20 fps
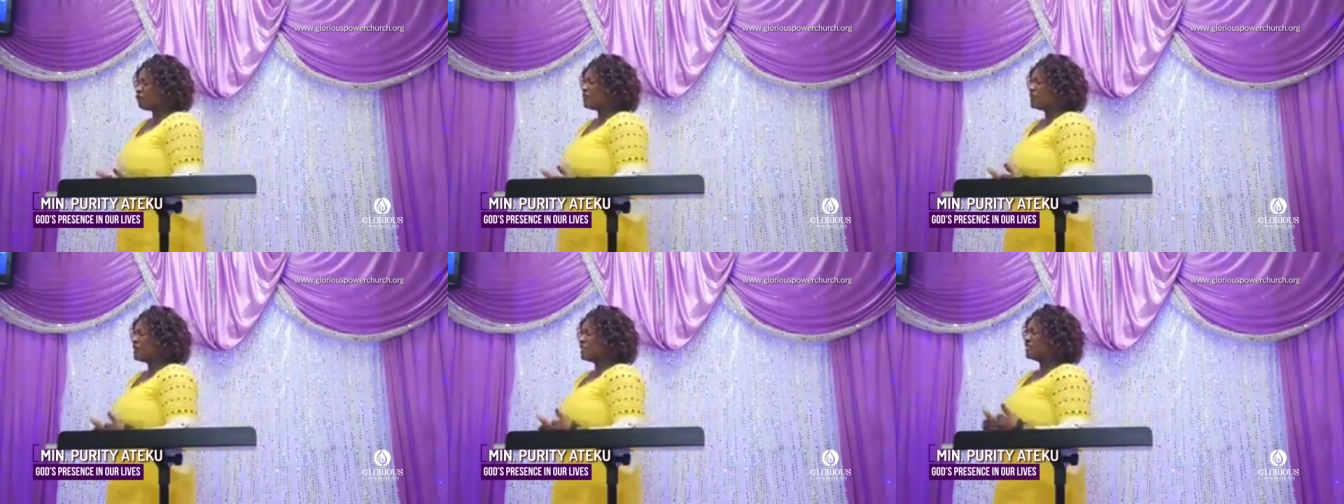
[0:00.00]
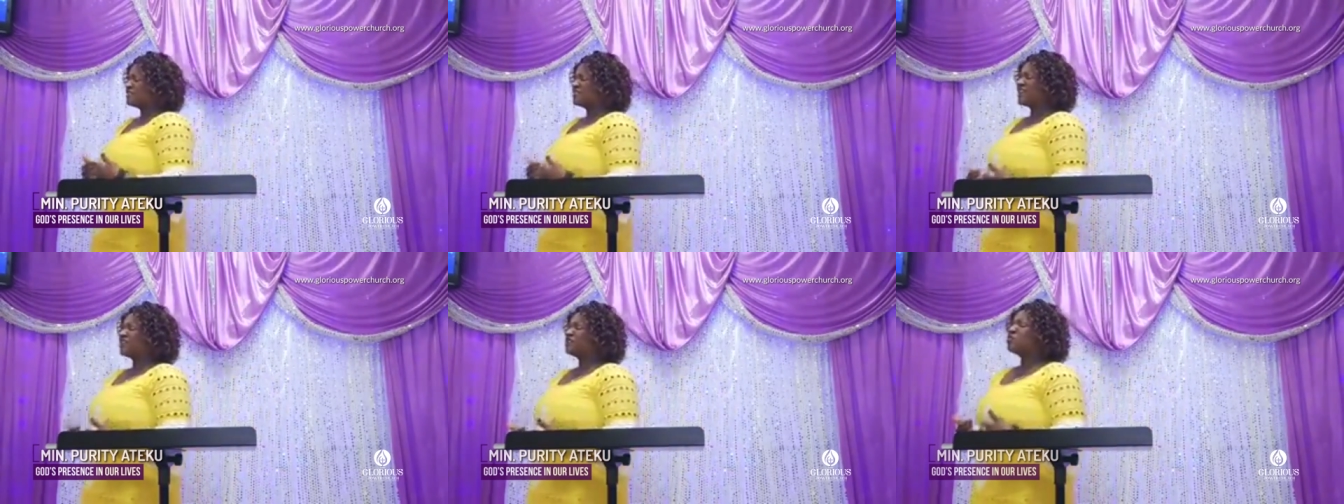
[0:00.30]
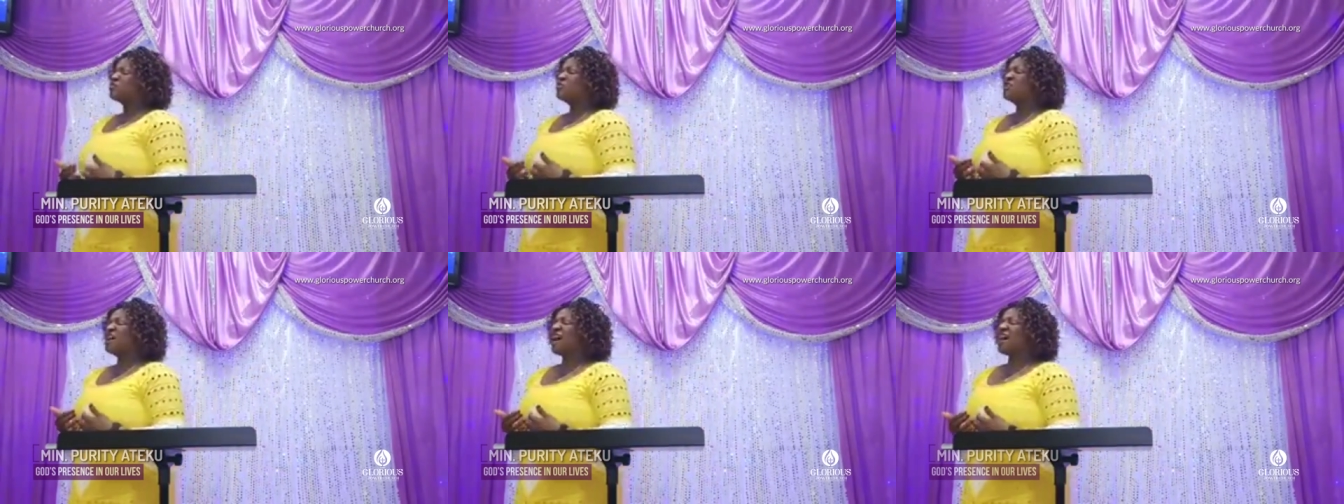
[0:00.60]
confidence that
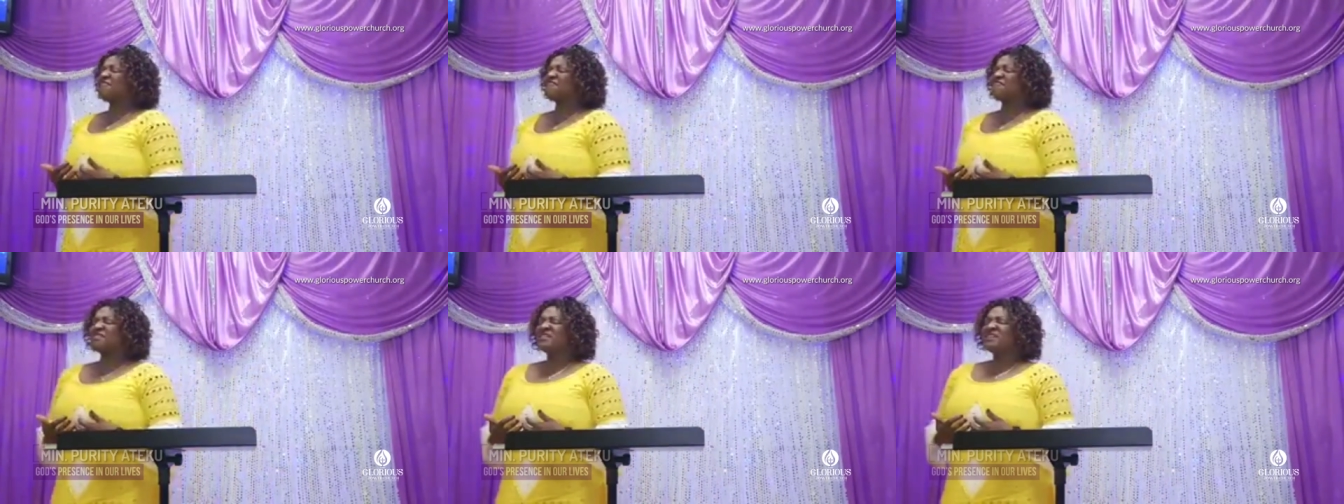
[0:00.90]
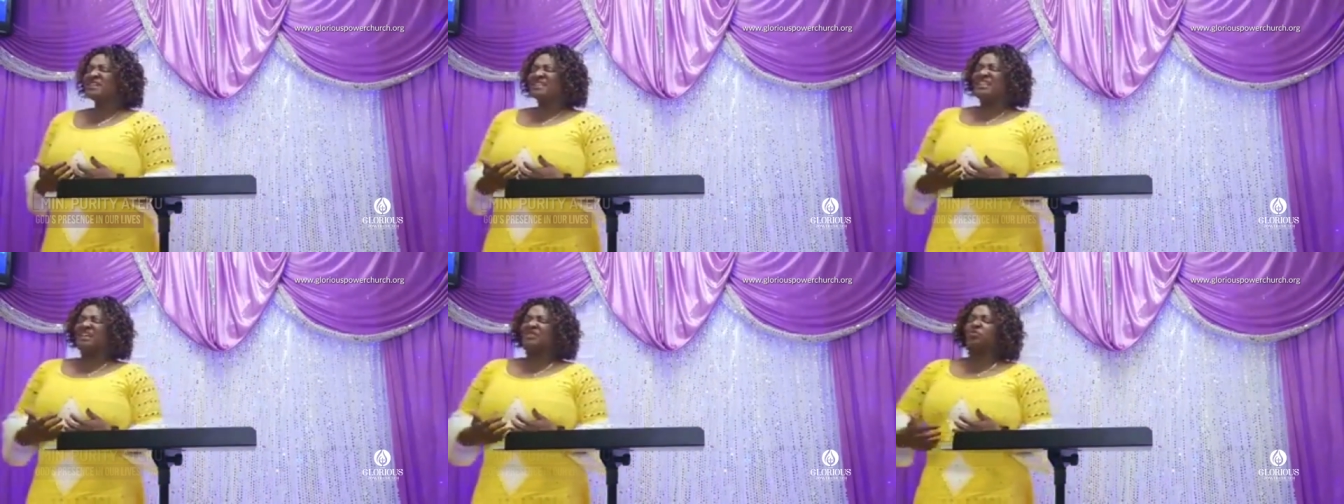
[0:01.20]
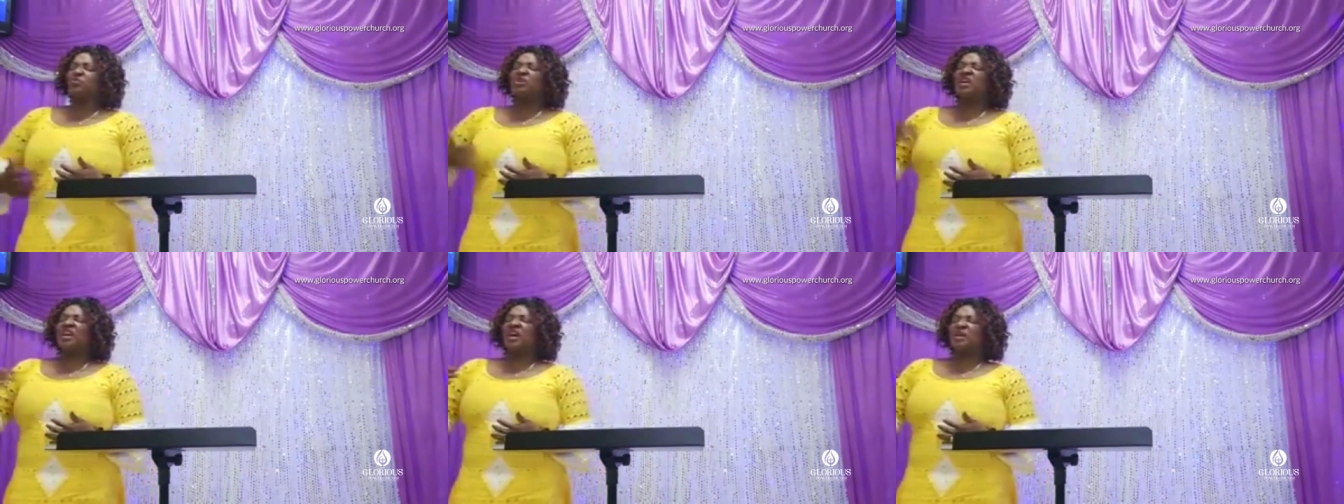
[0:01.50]
we have
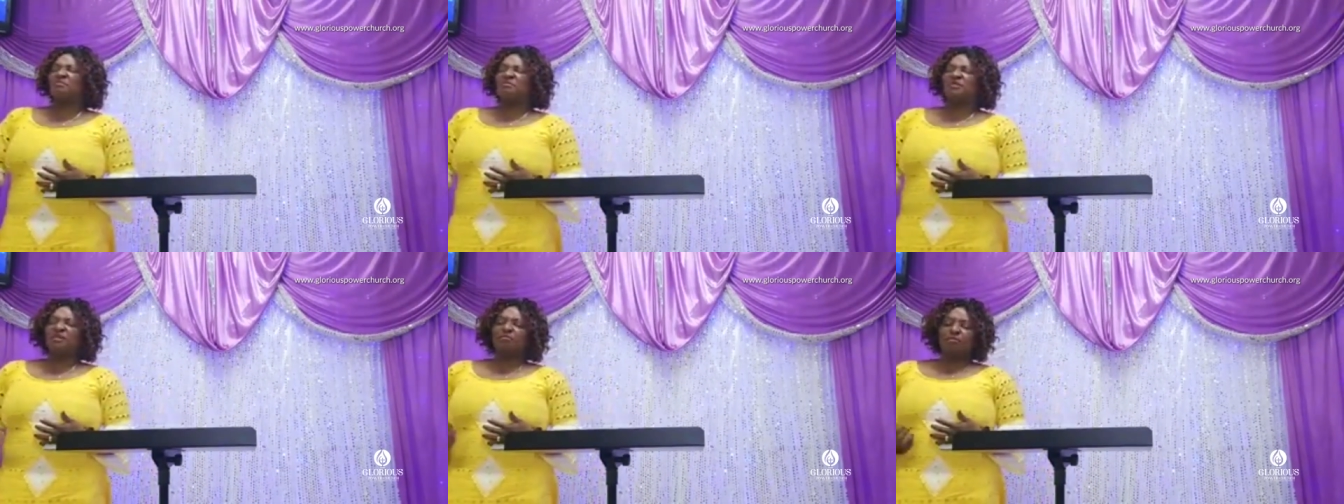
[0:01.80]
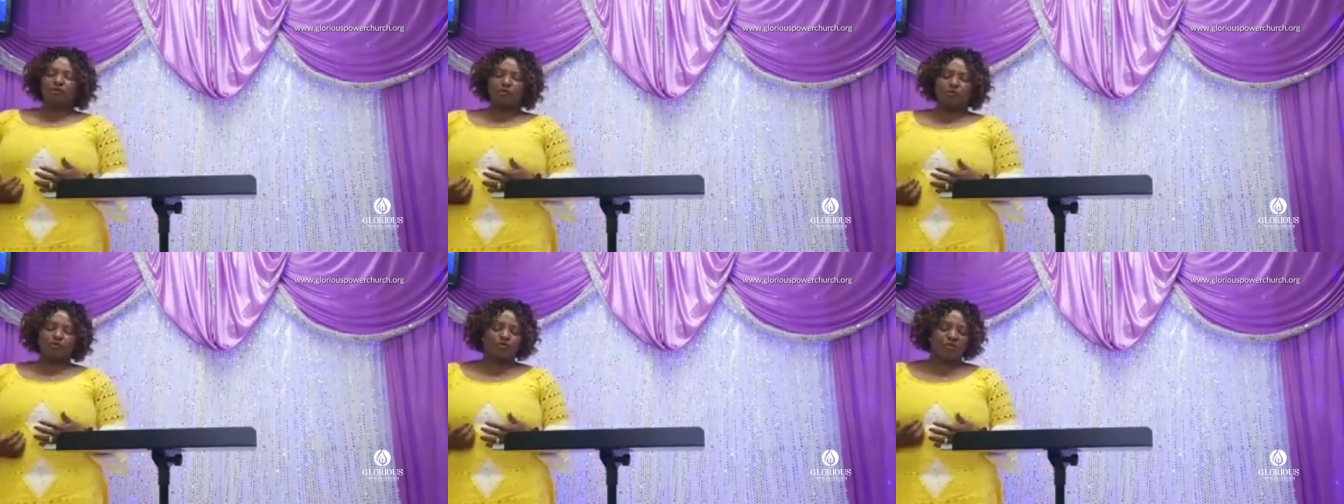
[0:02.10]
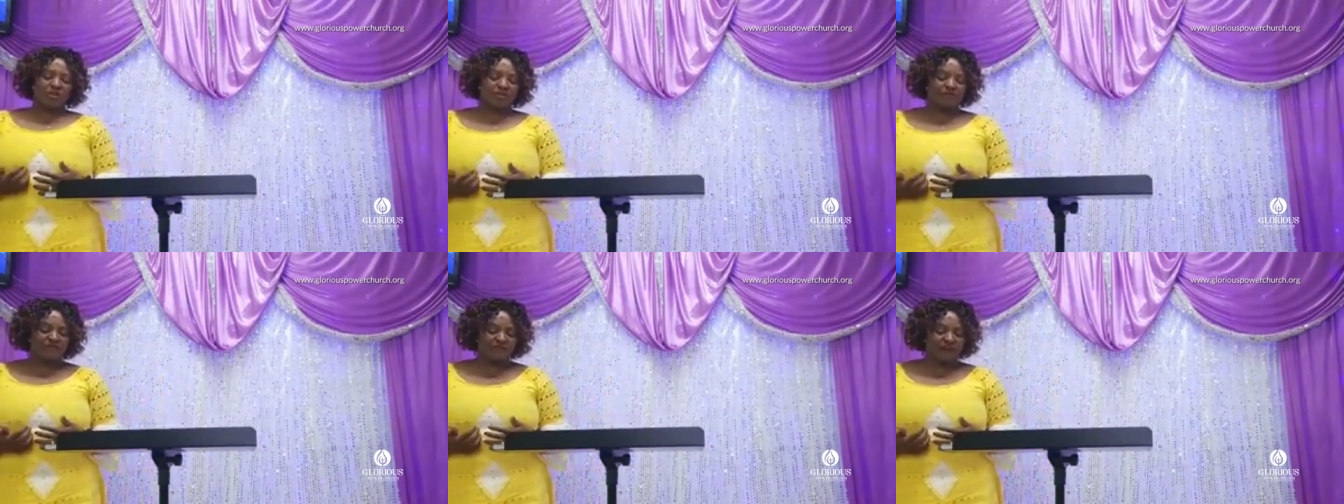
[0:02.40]
that we can be able to
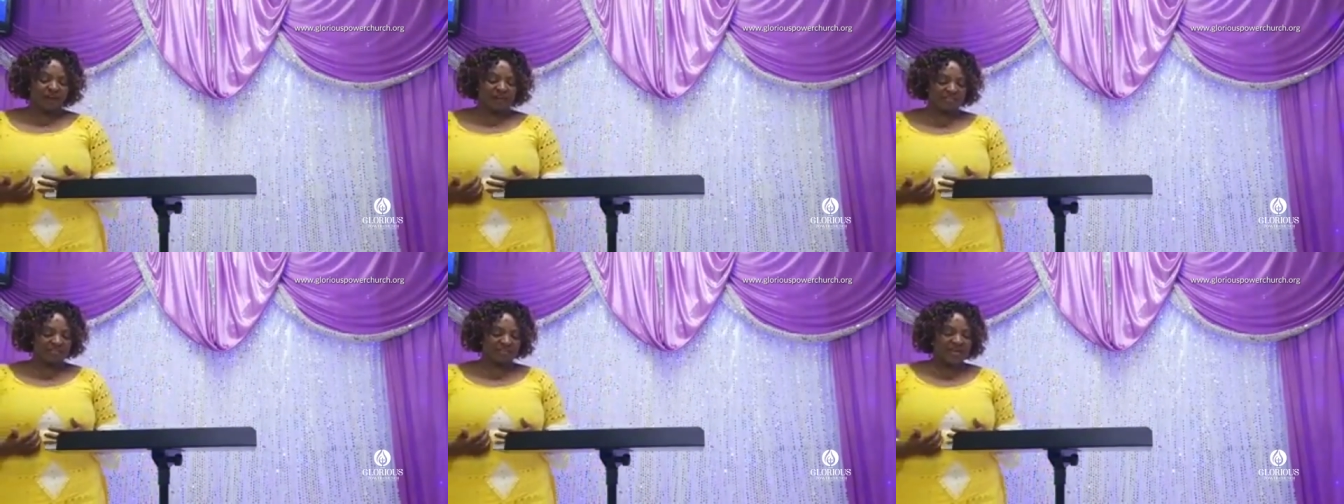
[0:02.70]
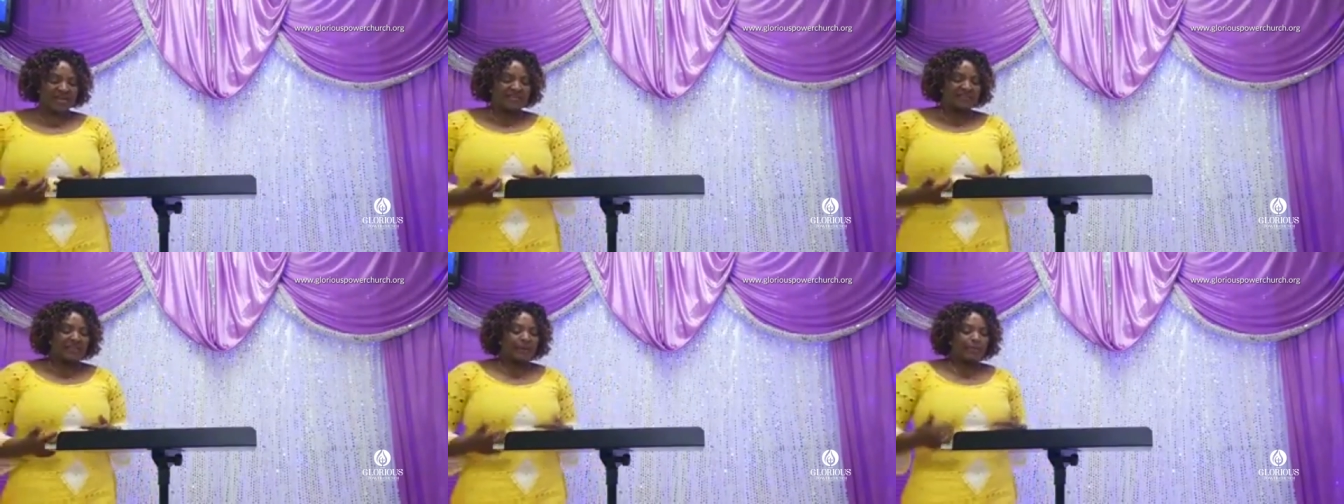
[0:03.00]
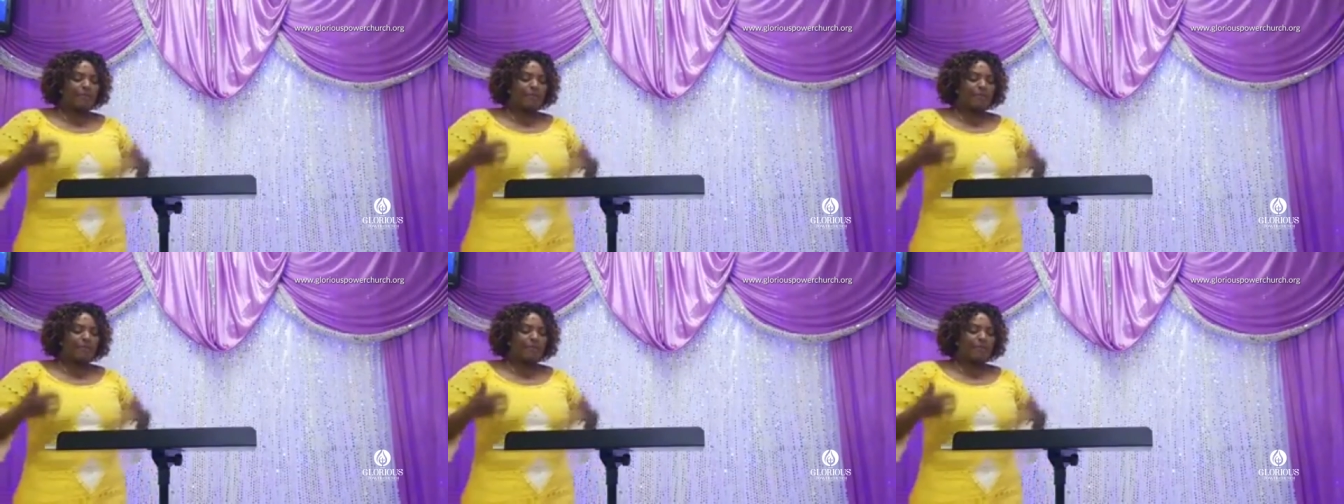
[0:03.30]
live right.